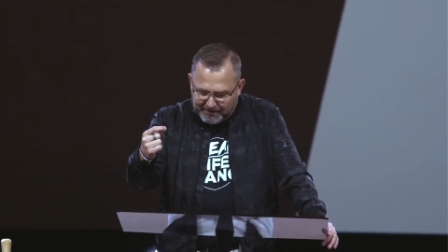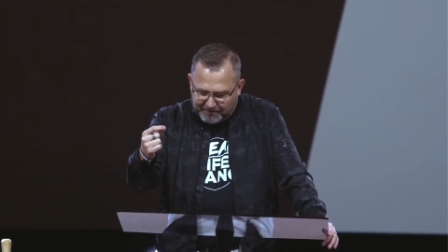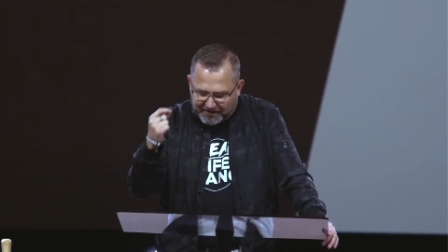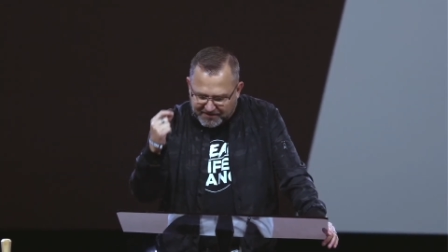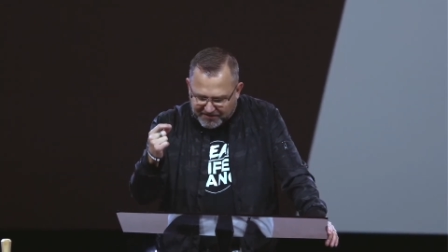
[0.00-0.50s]

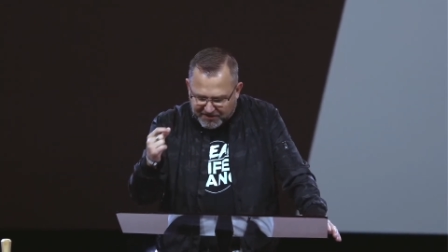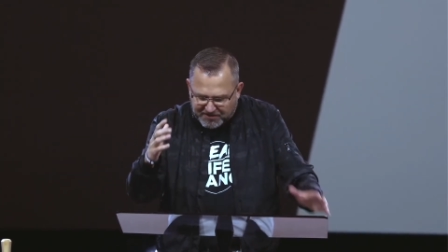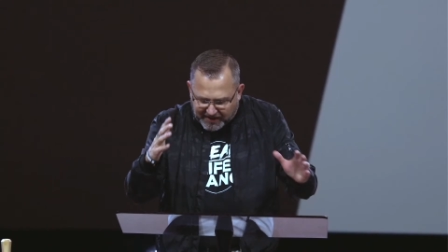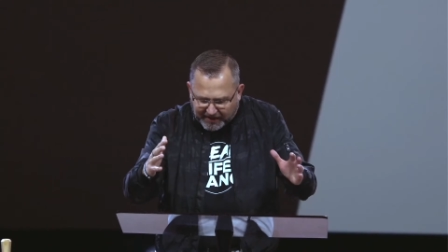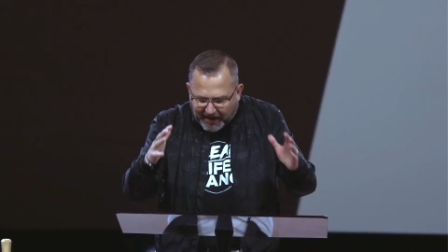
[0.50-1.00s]
But it says
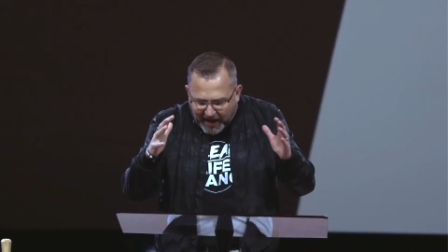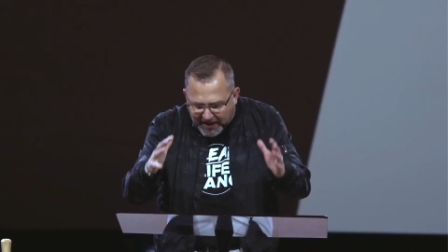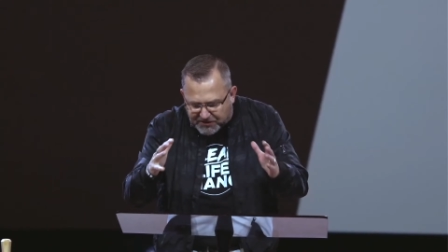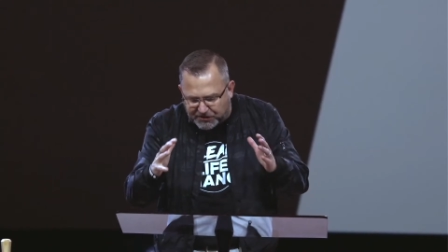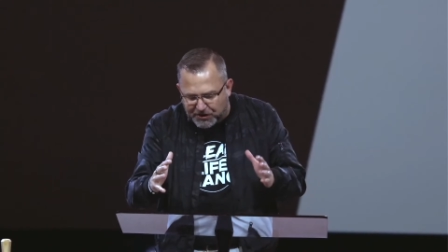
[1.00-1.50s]
instead of
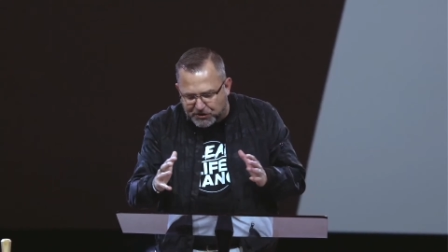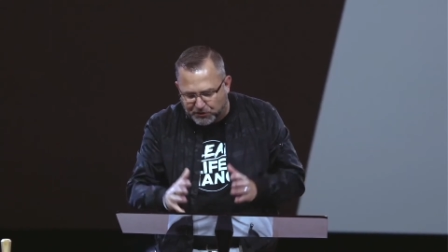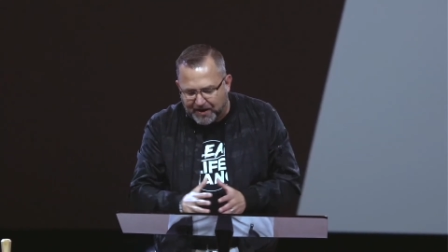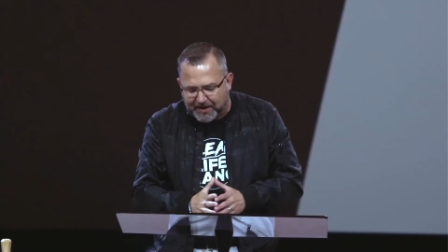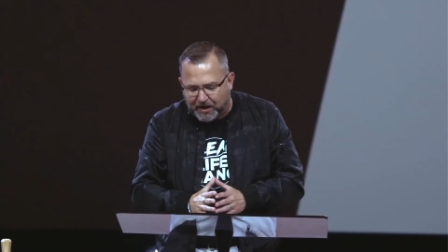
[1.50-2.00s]

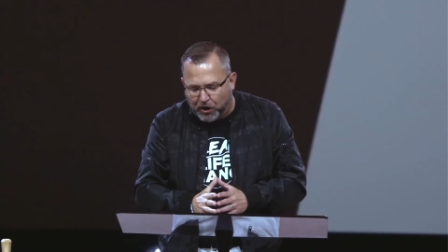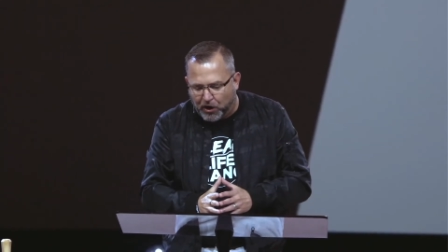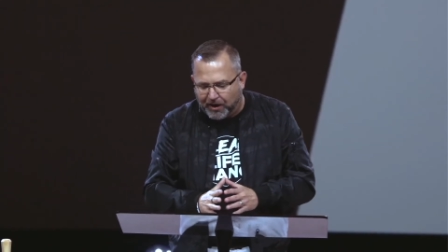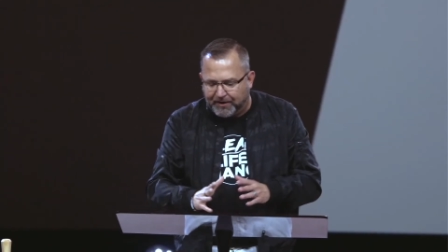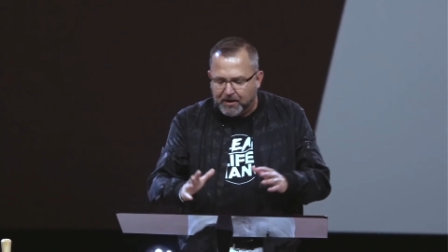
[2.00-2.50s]
concentrating
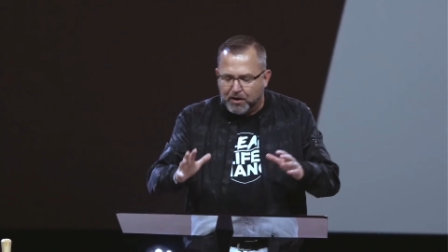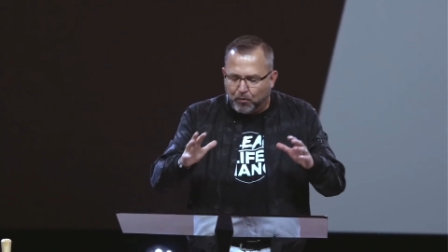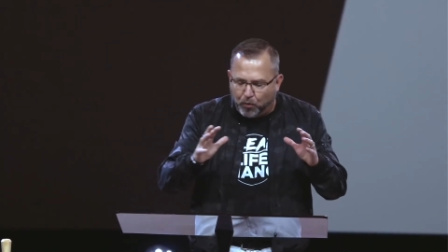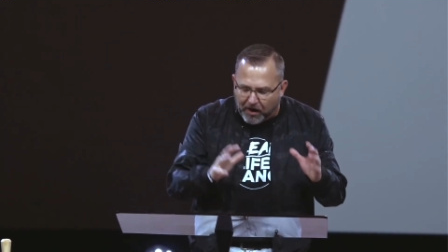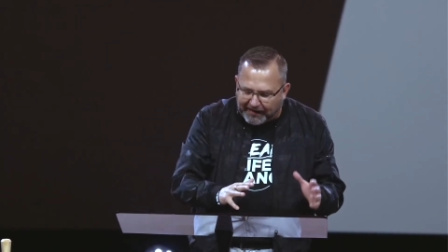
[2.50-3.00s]
on
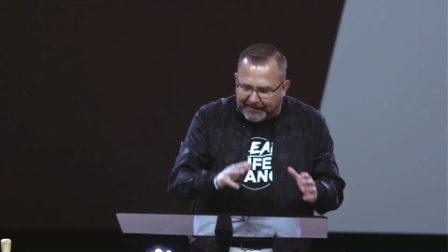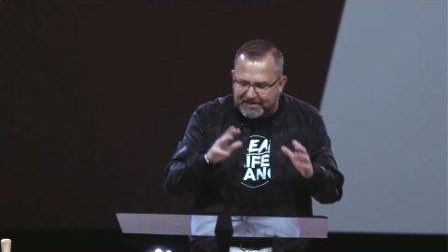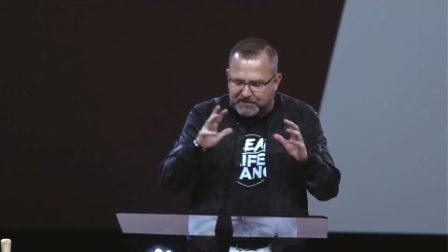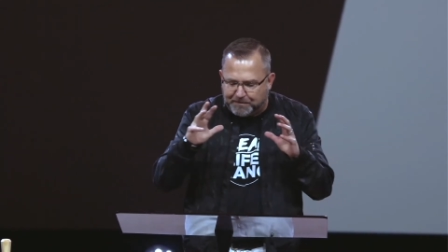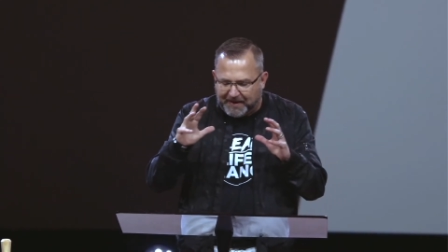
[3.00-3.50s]
what
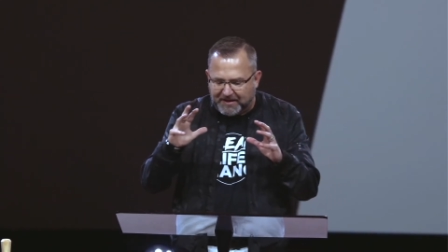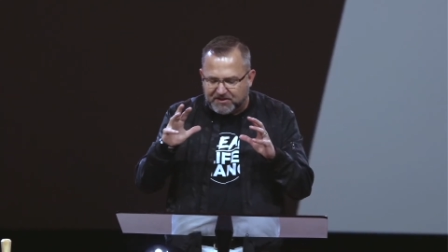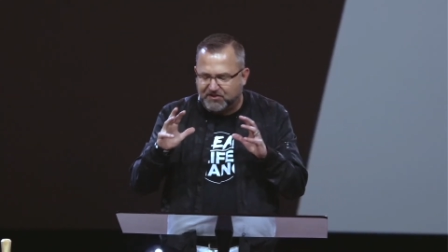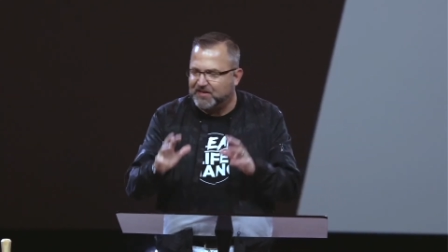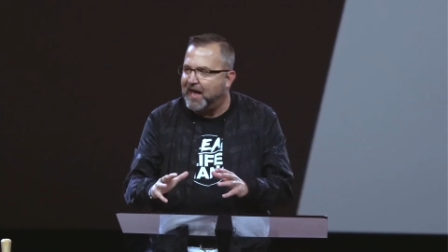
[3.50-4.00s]
is being
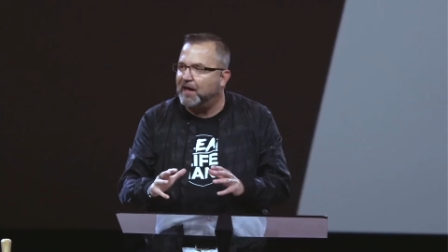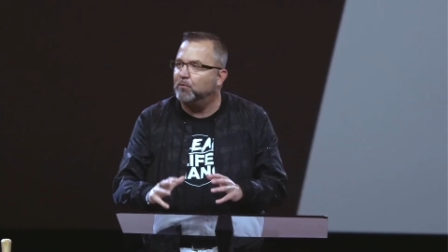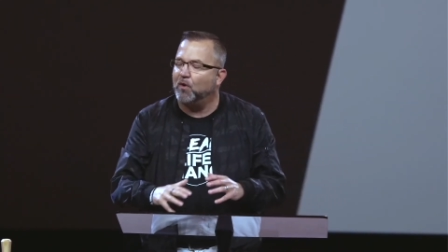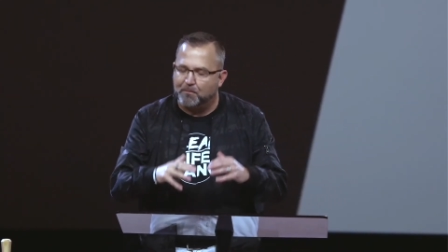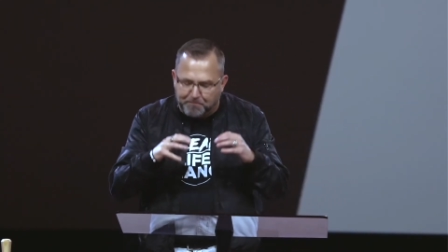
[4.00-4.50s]
said,
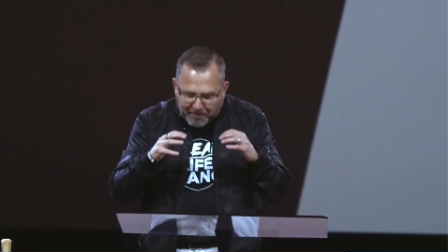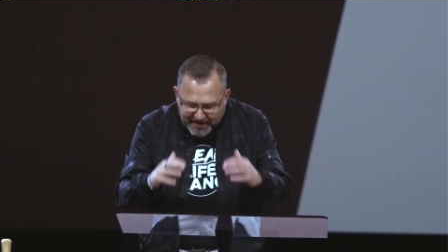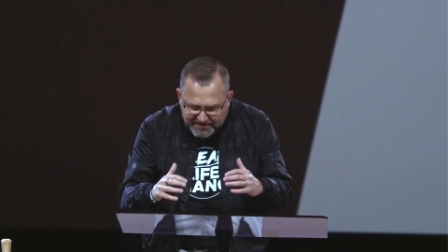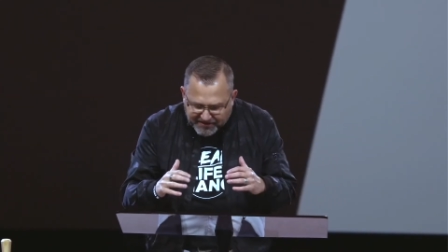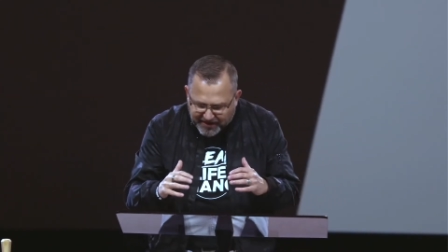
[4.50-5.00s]
we're
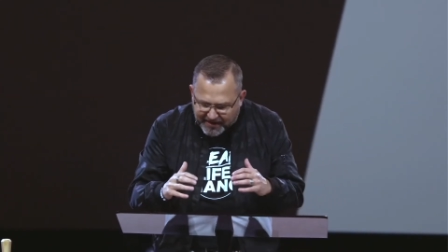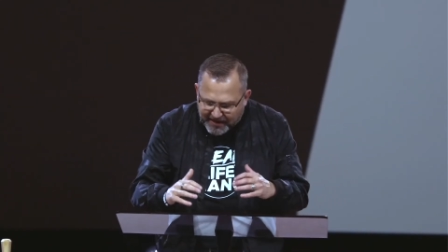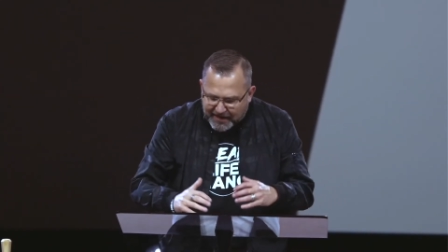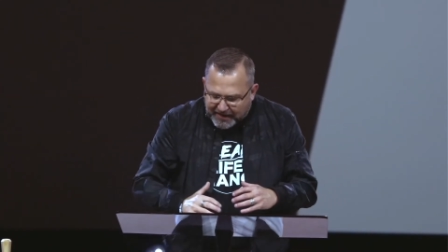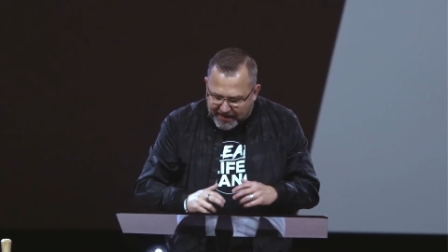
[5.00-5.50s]
busy
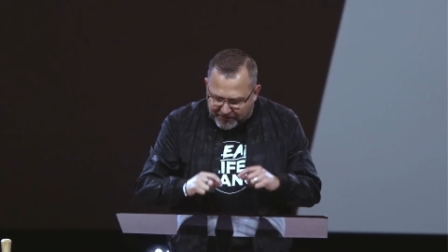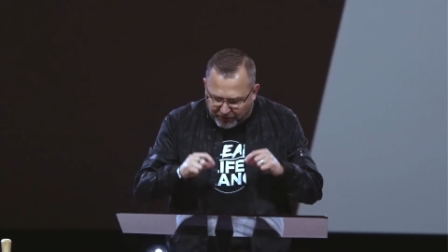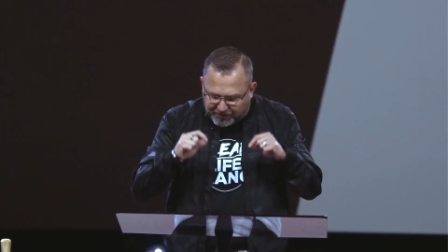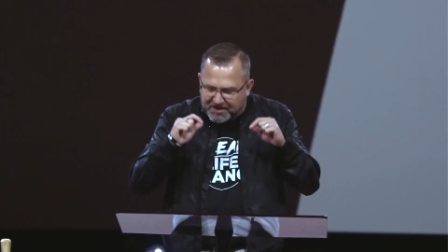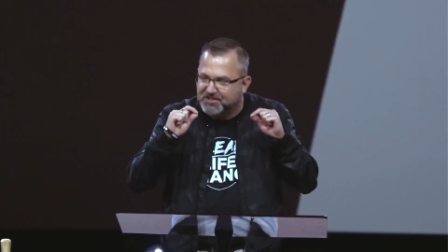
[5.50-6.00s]

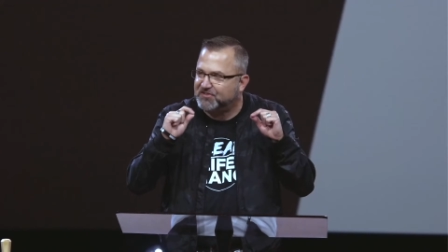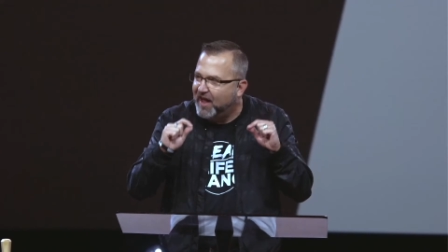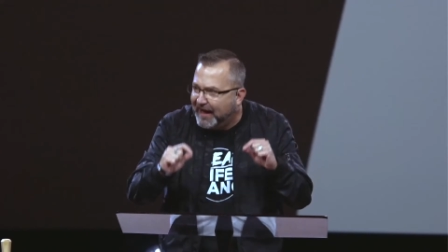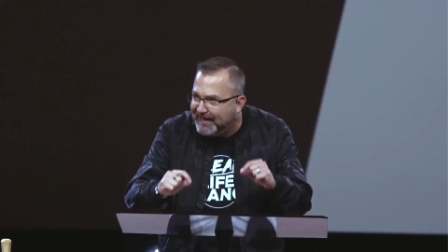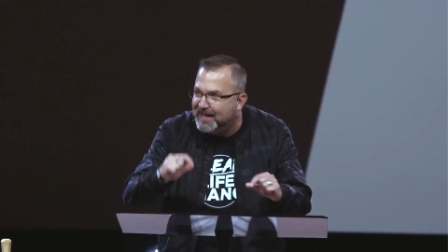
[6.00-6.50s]
either
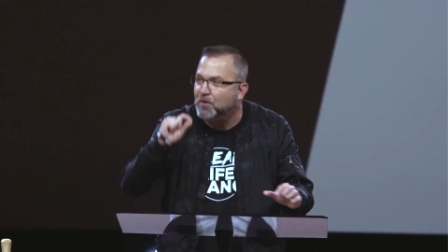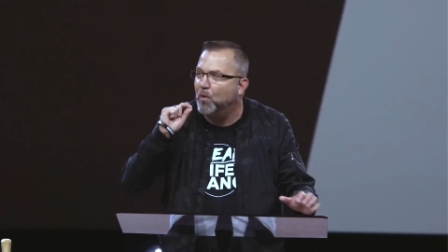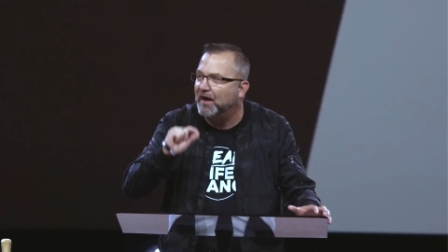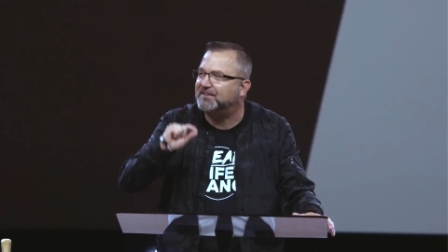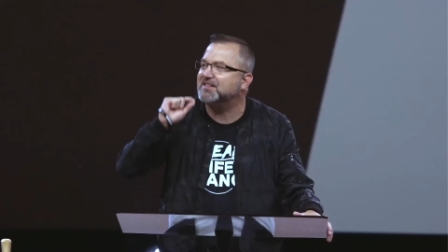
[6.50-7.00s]
deciding
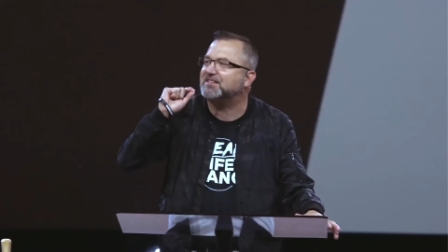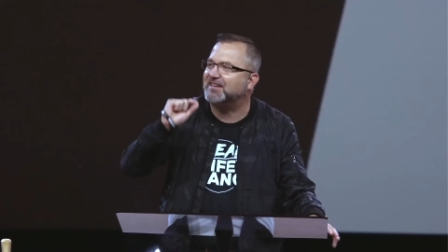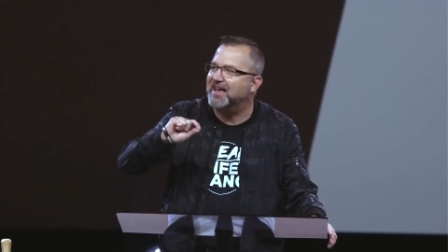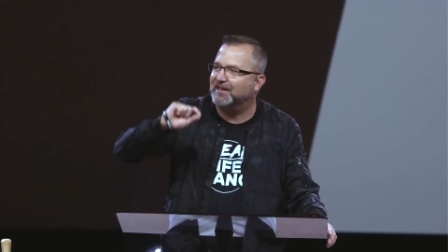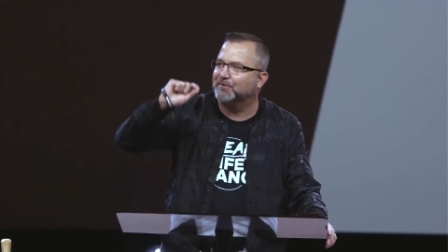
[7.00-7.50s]
what to
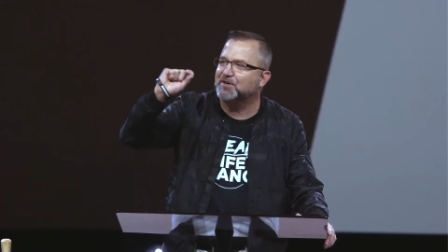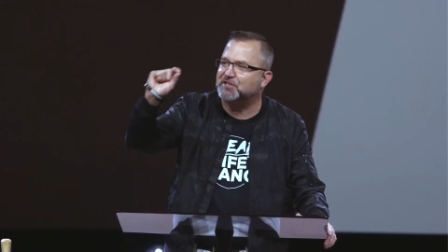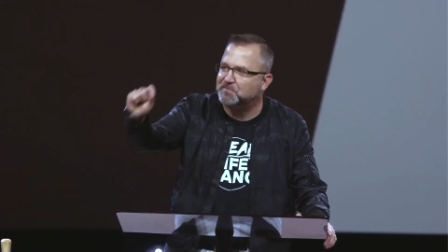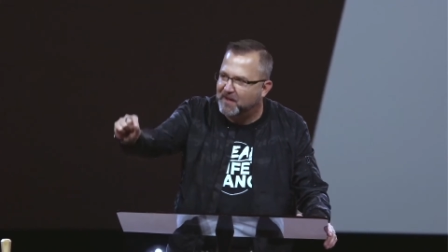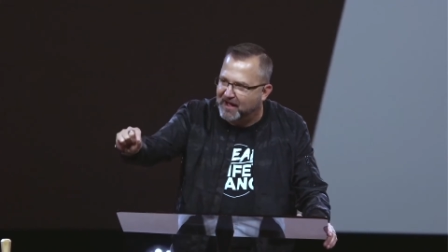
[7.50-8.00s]
say in
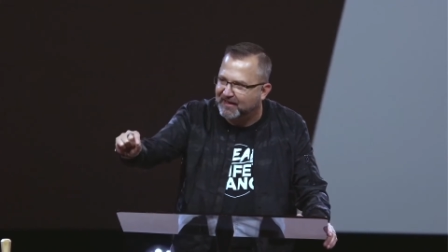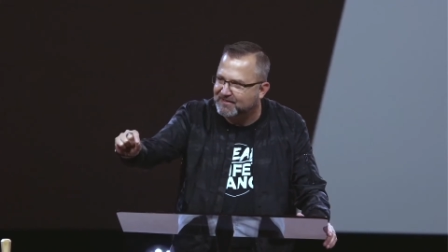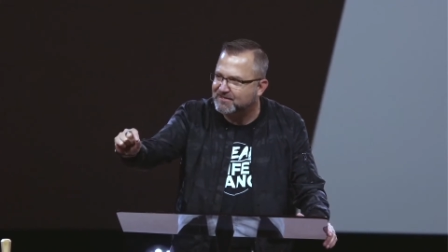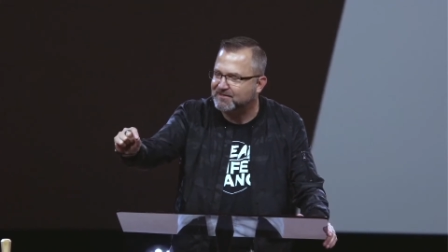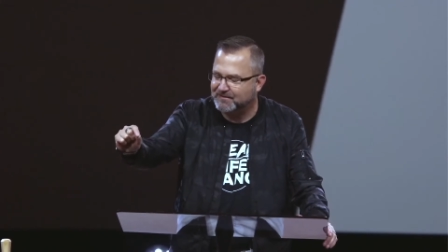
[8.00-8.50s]

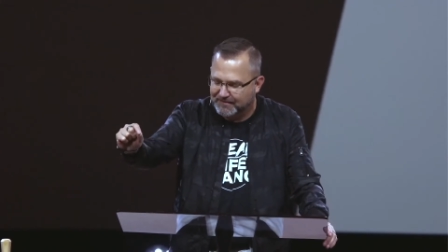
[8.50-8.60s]
response